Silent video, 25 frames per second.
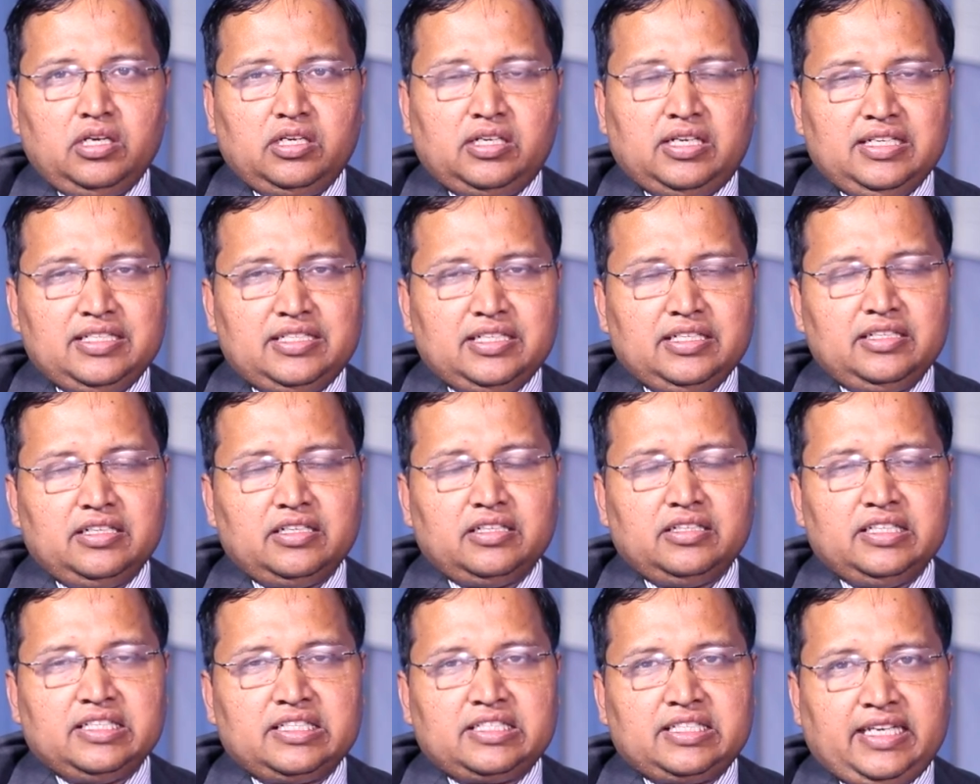
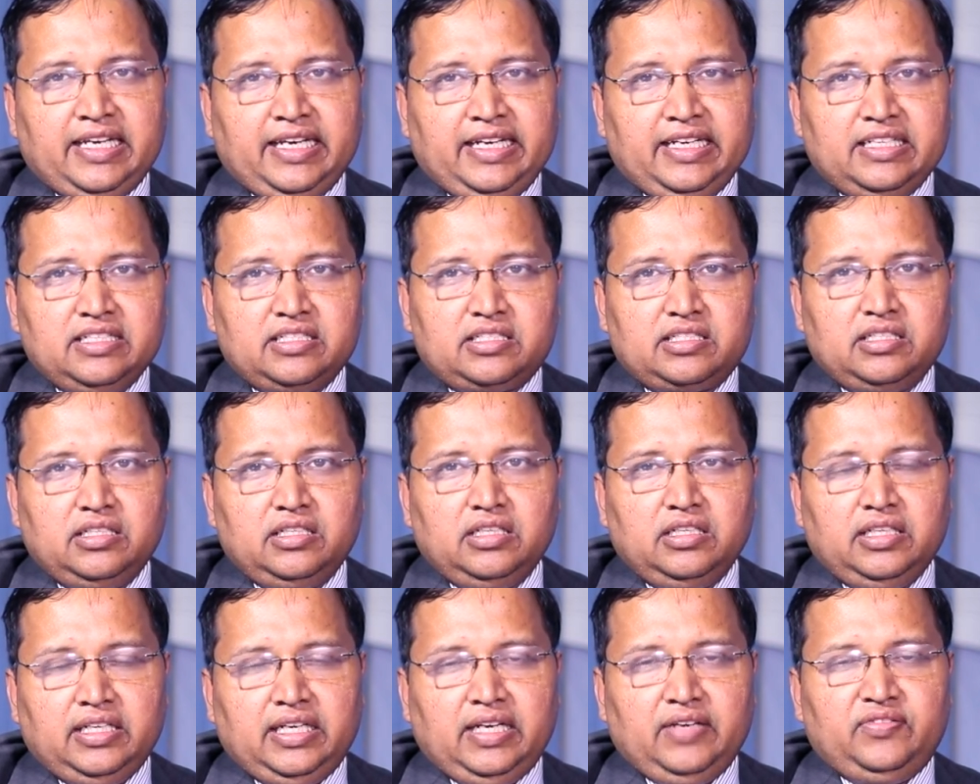Consider this
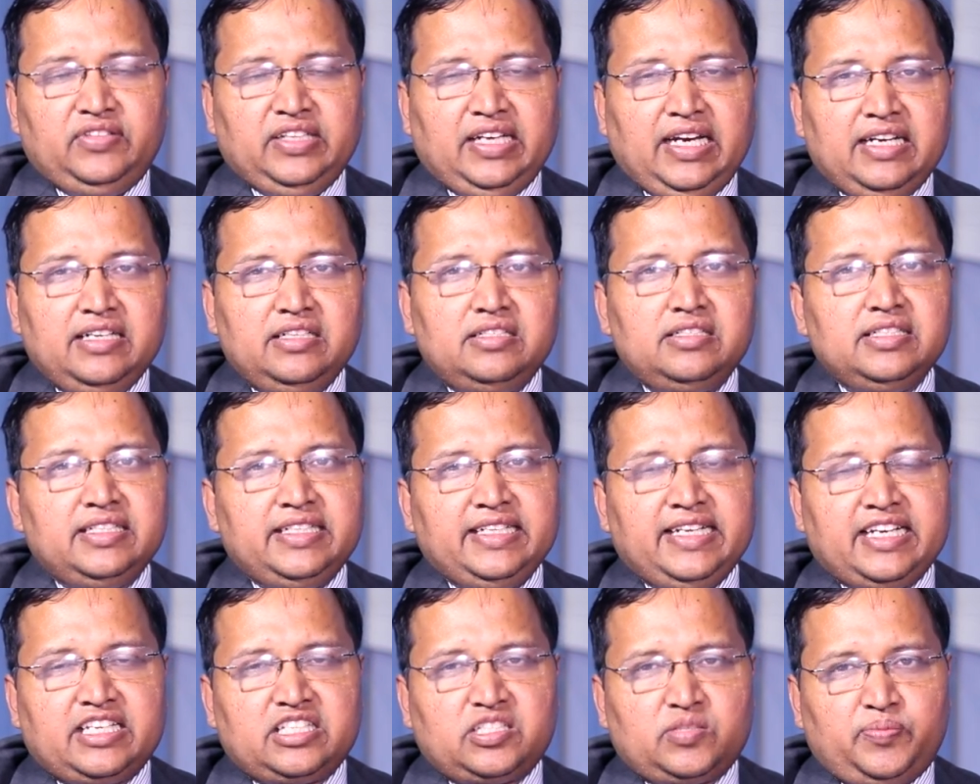case. If the
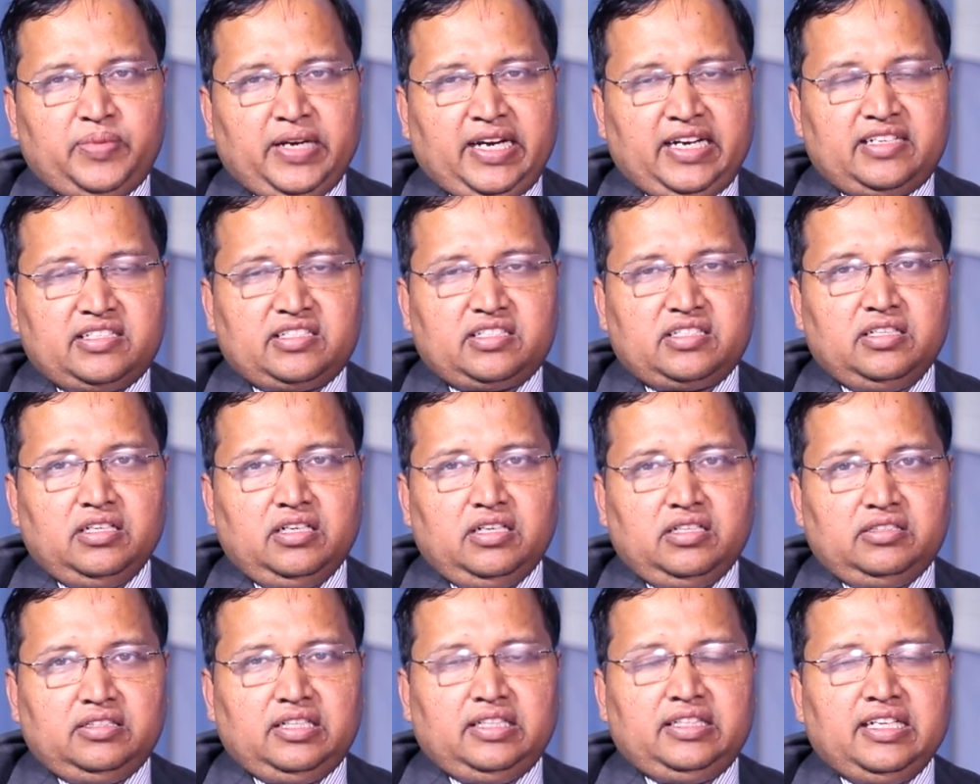entity expects
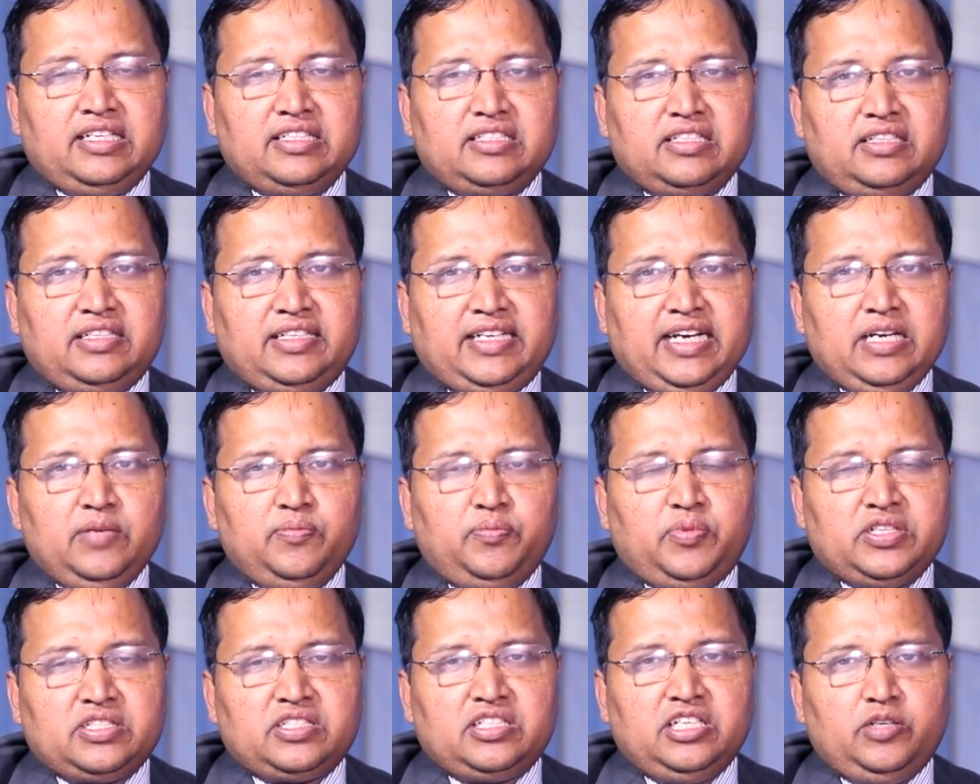that there is a
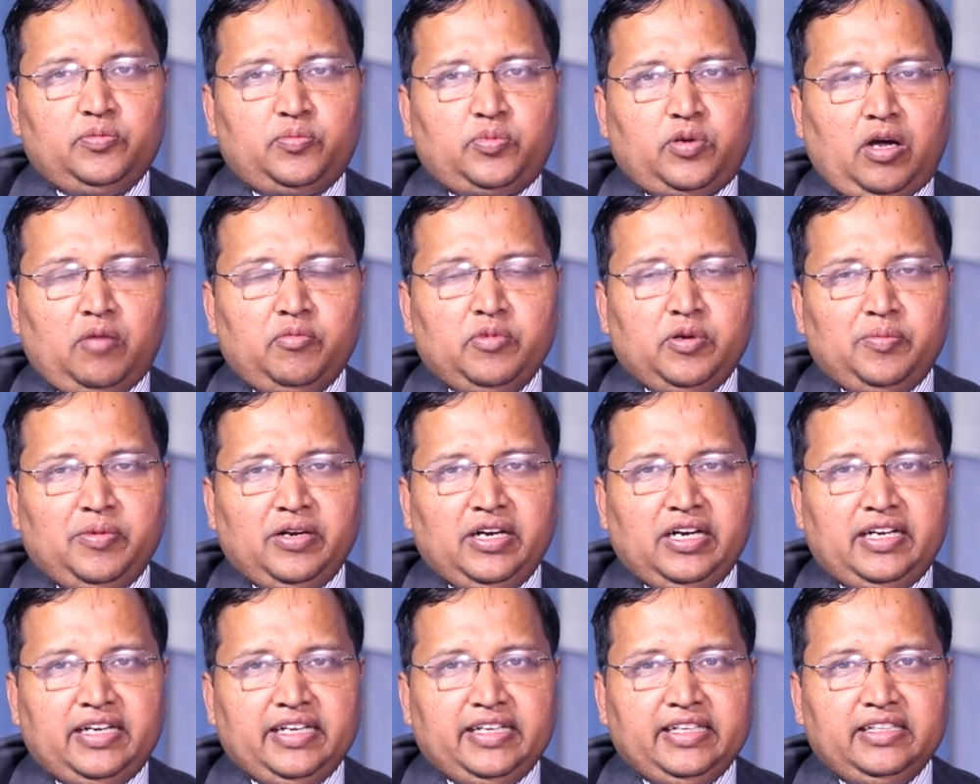10%
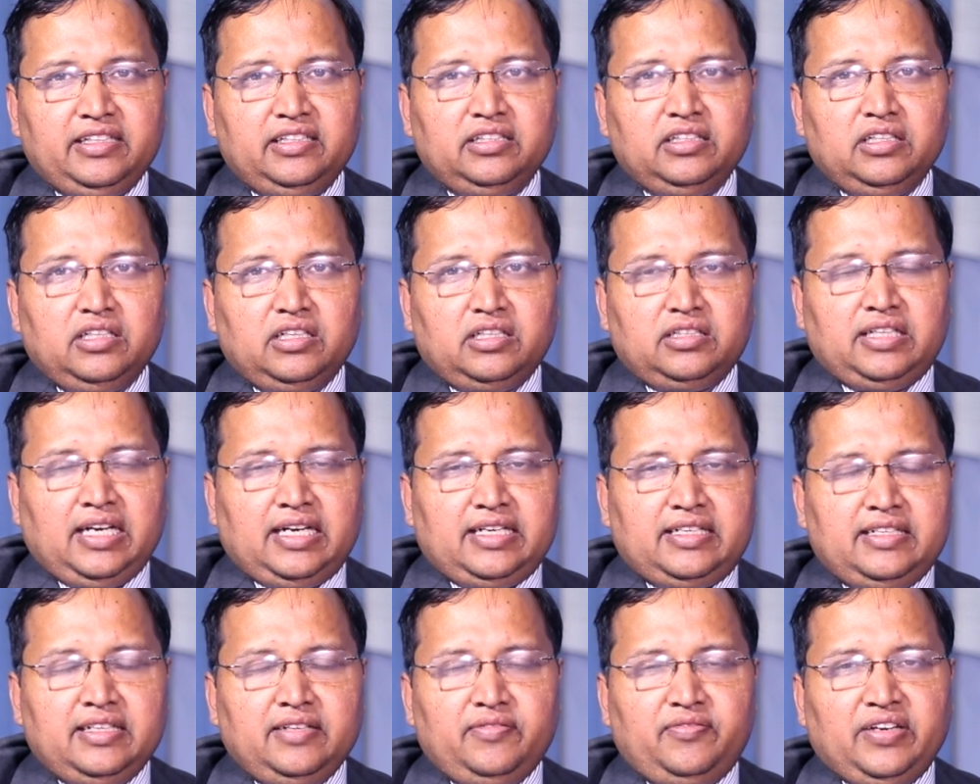probability
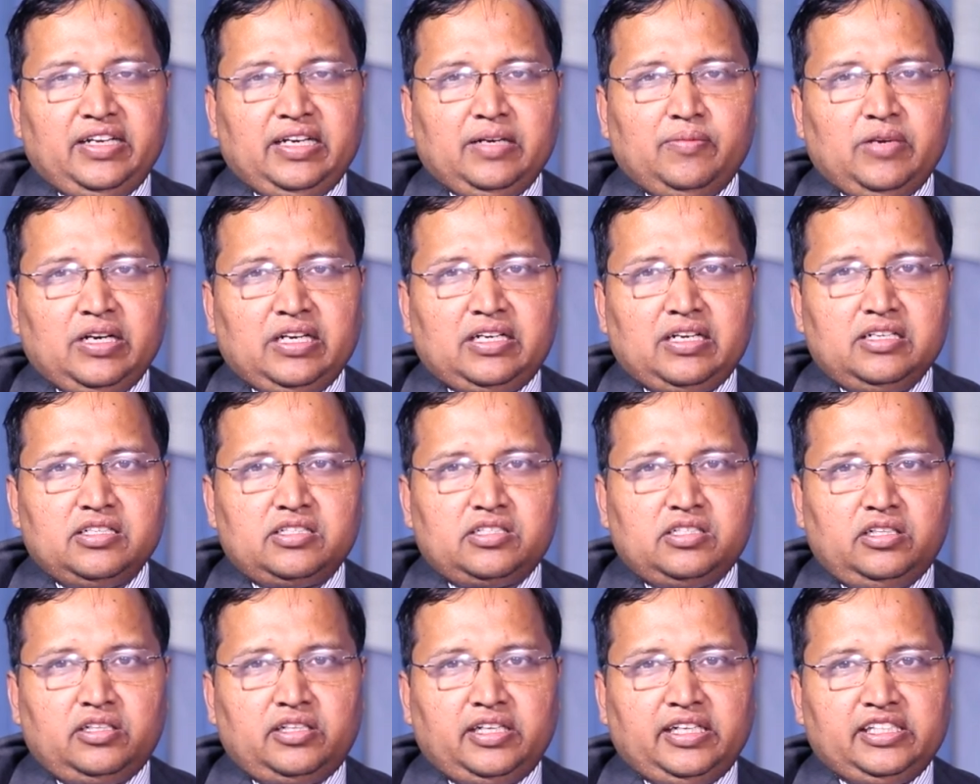that the variable
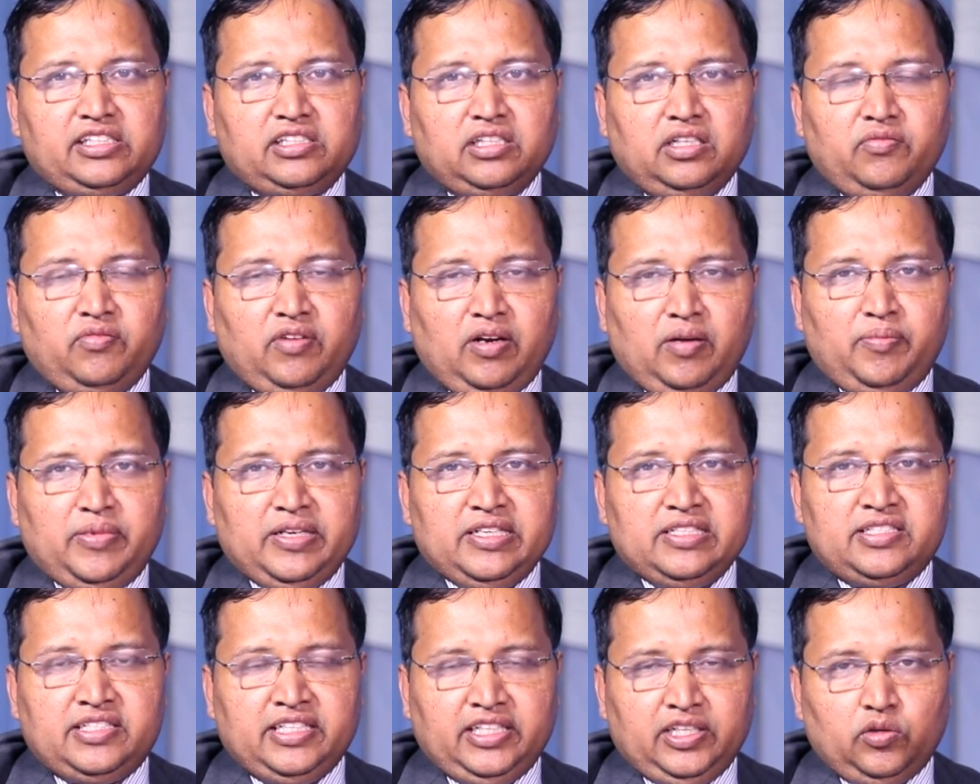consideration will
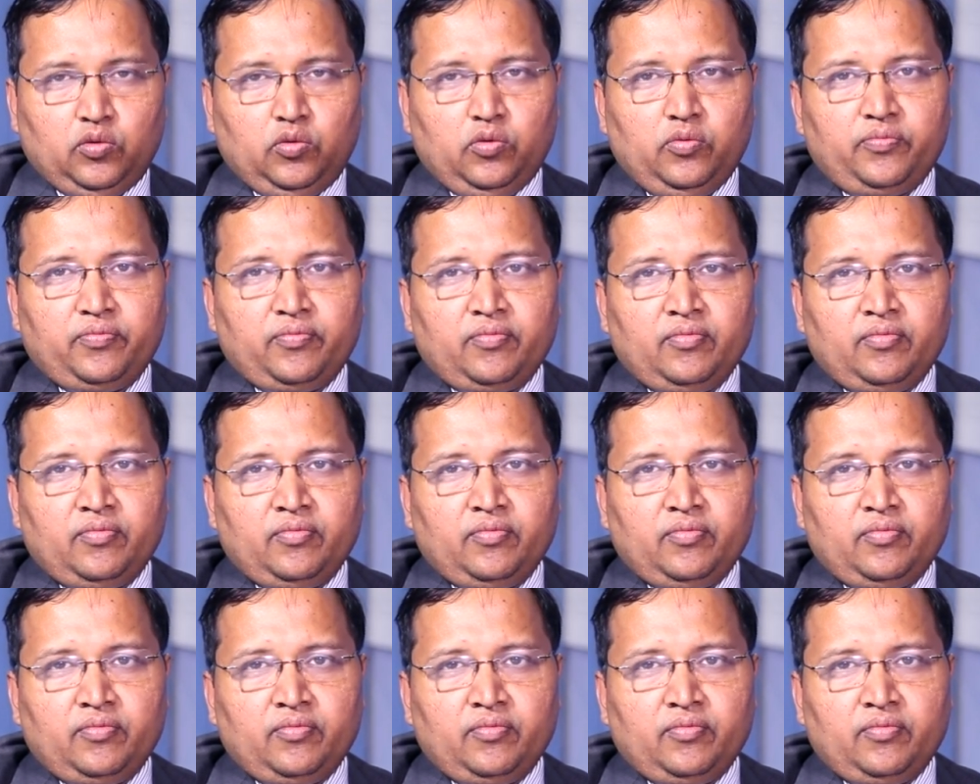be 0